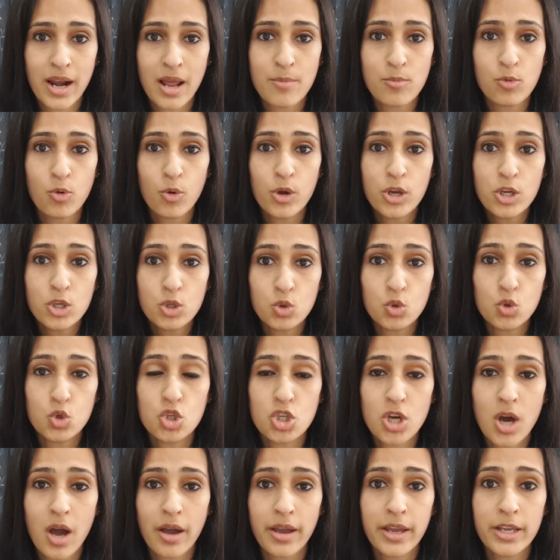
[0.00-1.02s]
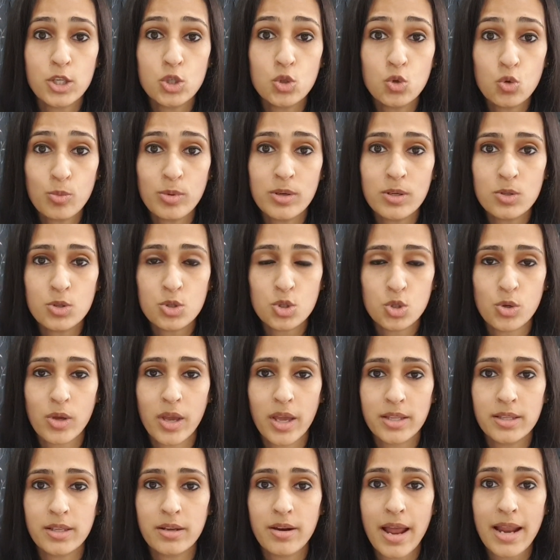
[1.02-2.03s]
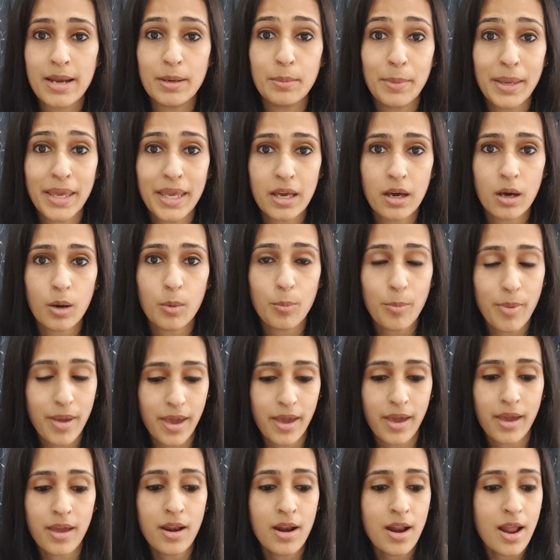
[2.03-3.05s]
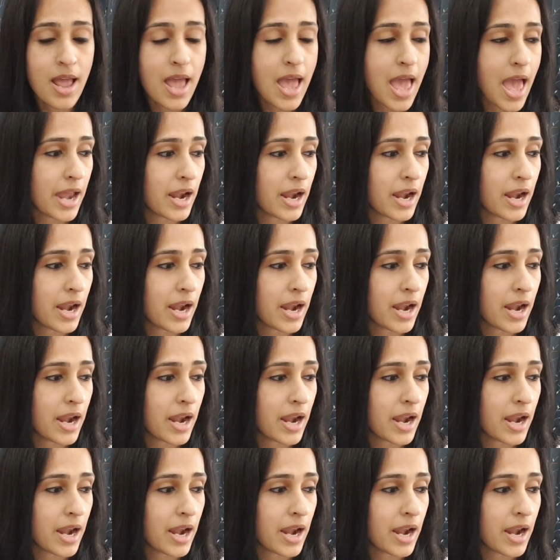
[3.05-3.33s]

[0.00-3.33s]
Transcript: and I'm going to tie two balloons together and make a pair.